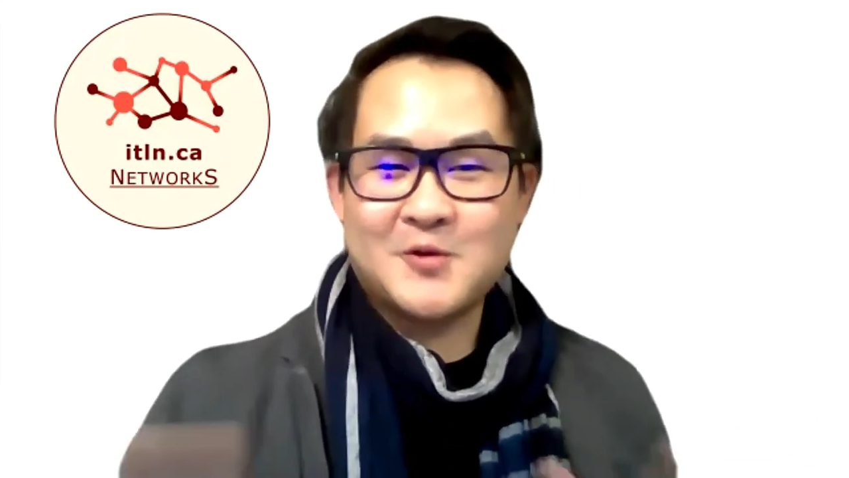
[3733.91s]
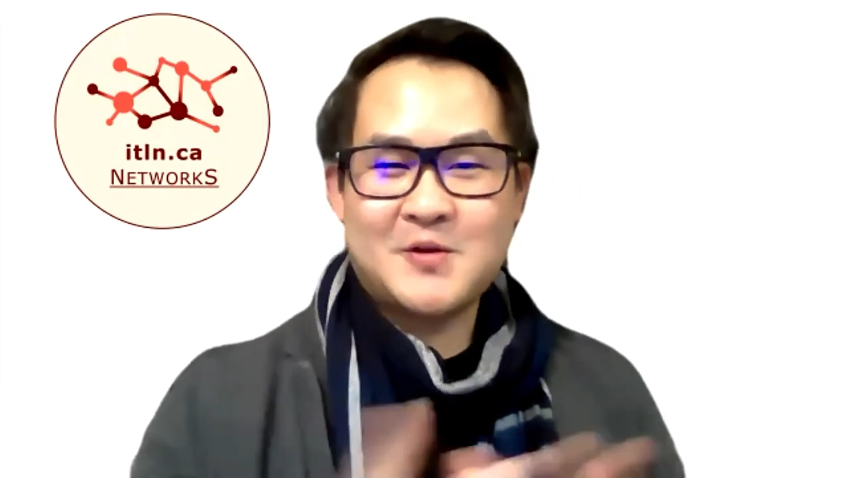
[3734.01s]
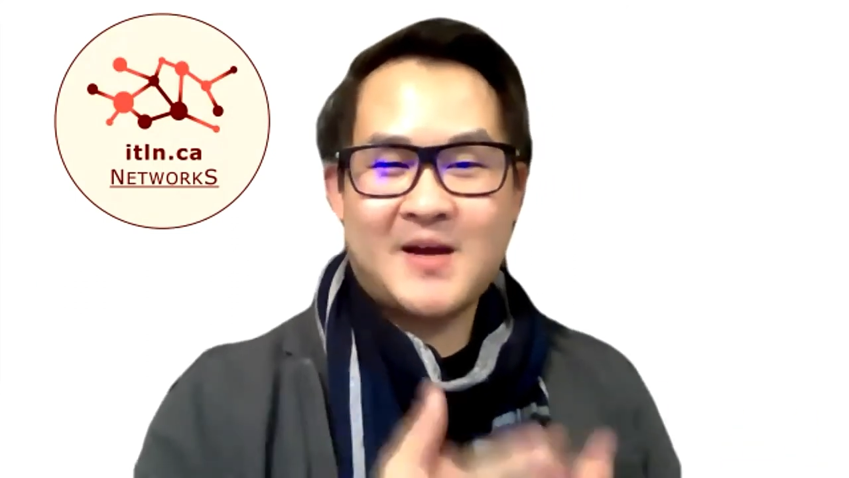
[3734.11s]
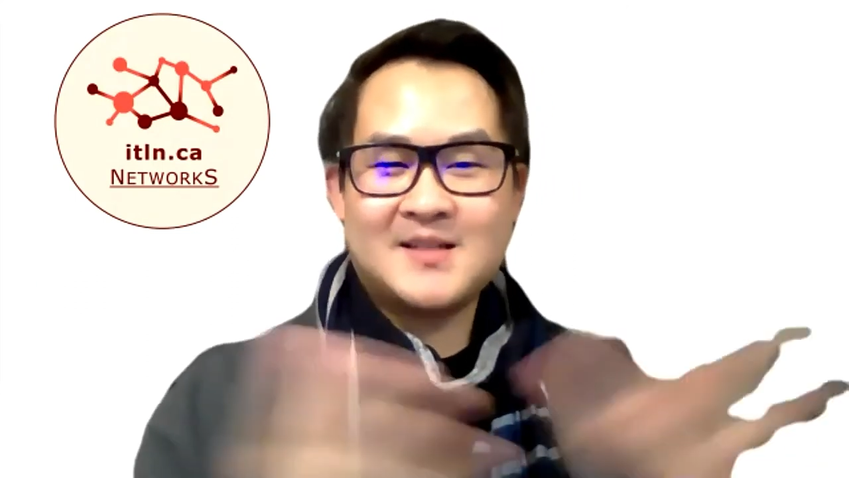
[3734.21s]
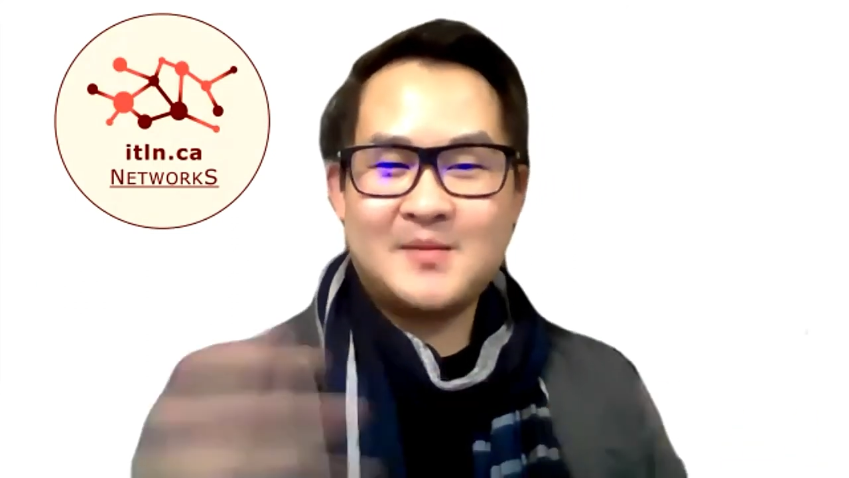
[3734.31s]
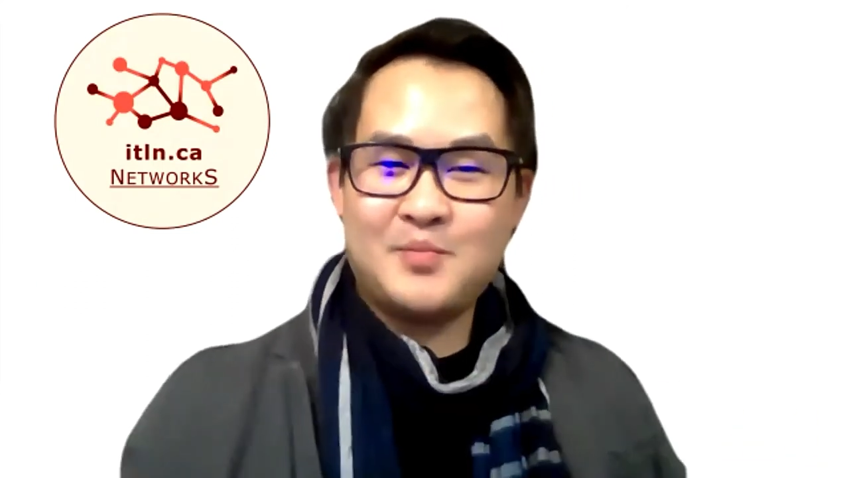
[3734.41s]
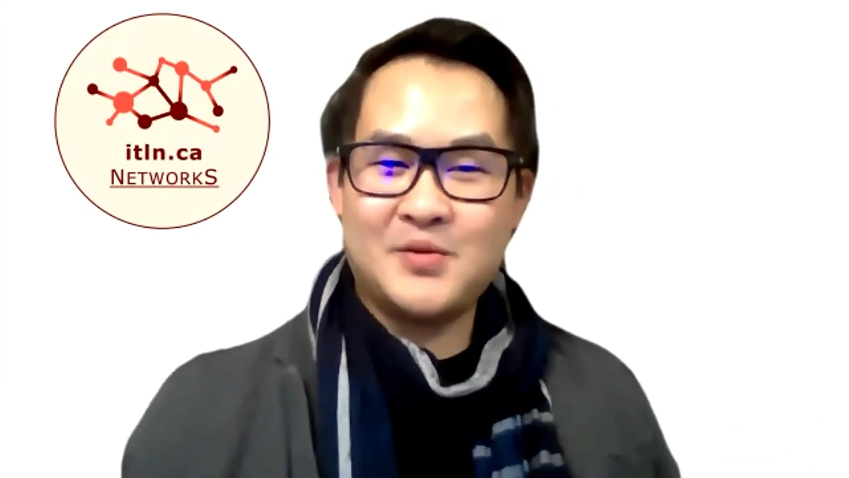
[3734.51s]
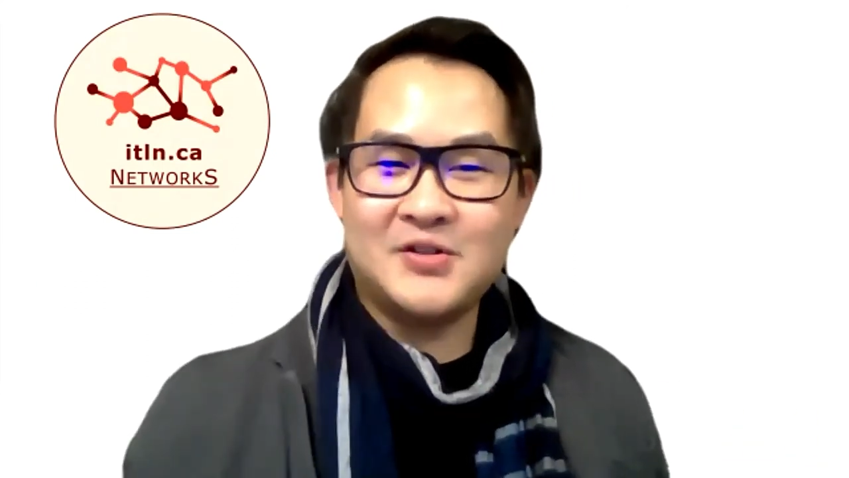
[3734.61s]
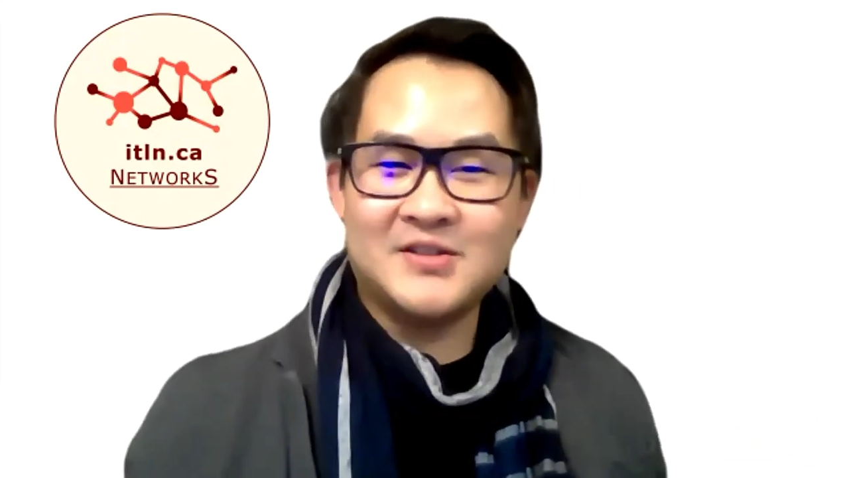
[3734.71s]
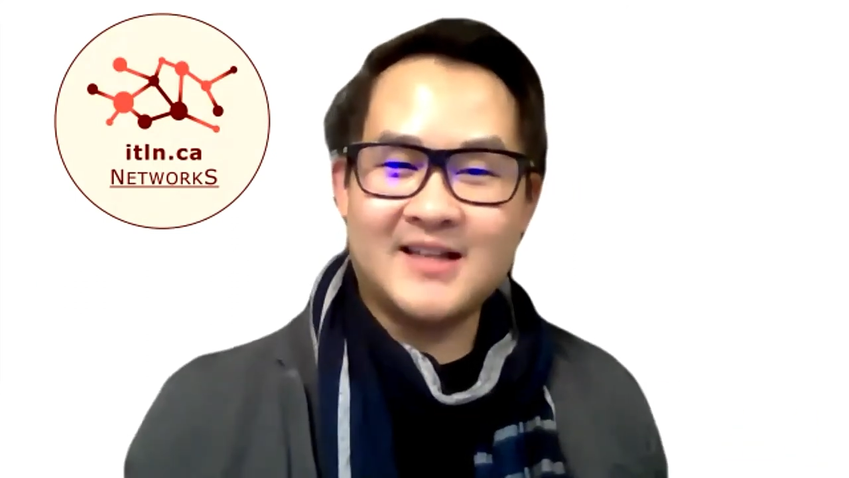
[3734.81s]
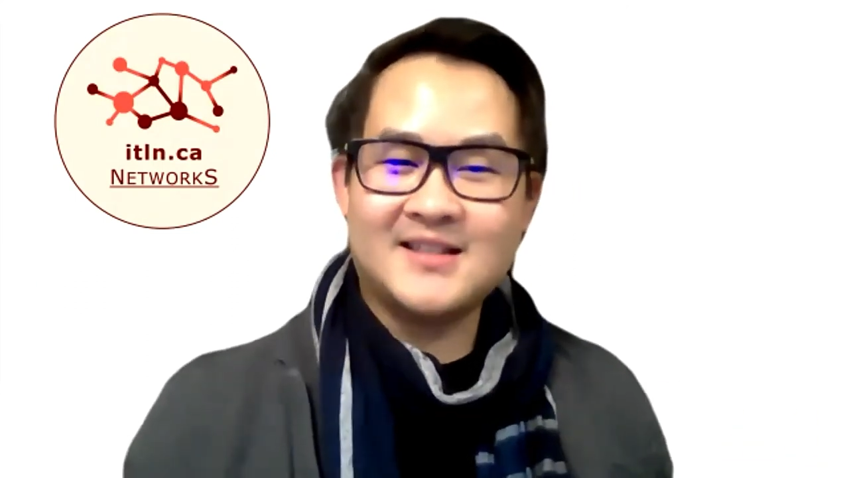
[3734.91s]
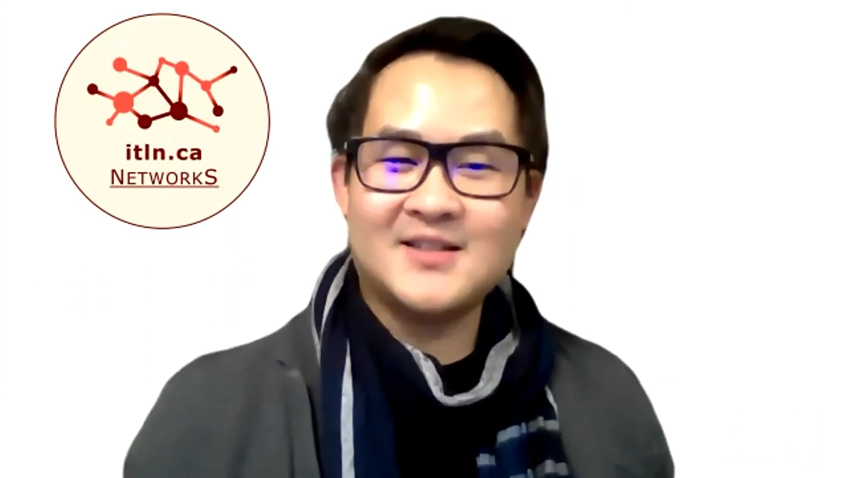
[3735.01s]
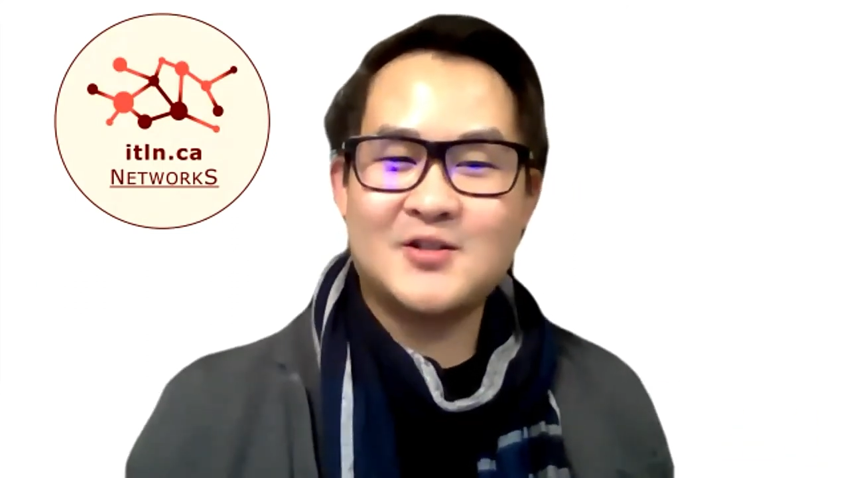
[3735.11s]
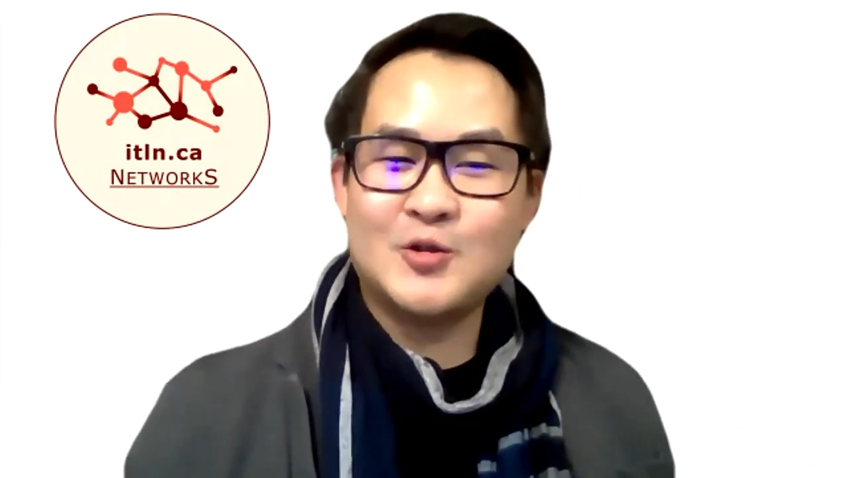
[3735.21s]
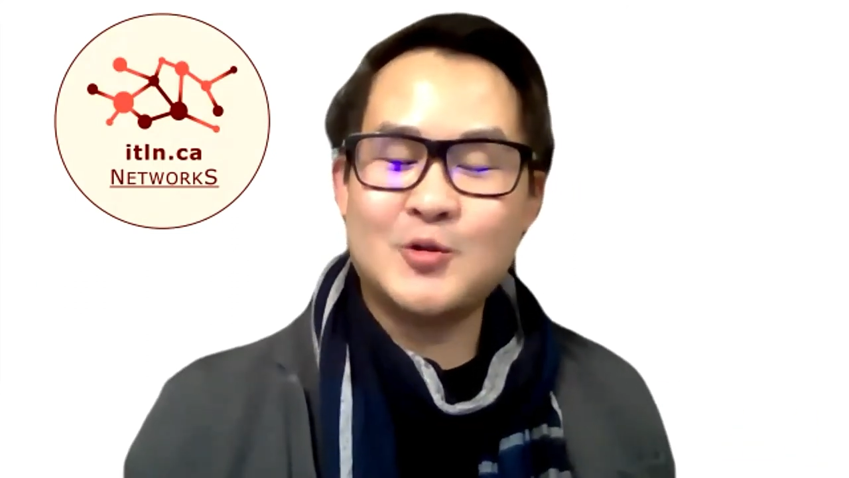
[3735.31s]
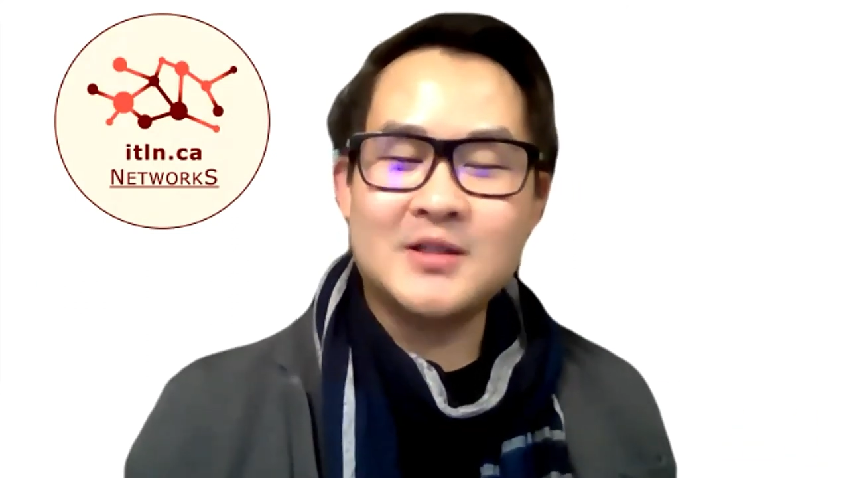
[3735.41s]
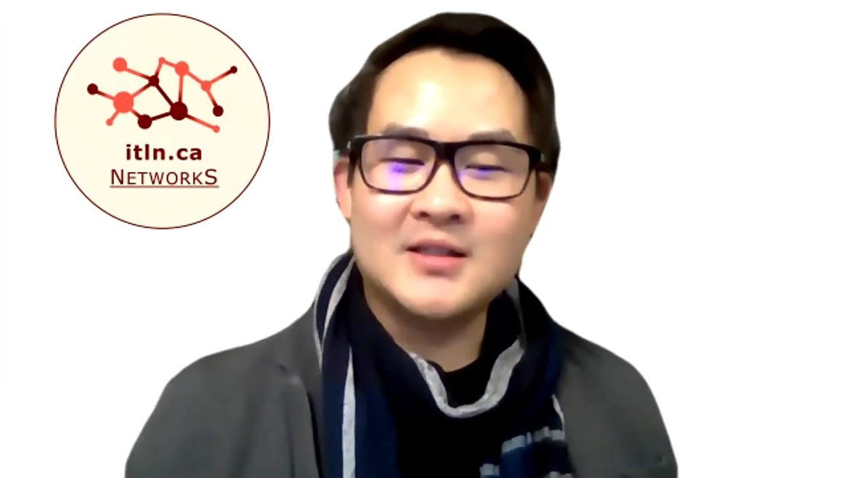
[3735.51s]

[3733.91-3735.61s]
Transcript: So it has to be billed at the student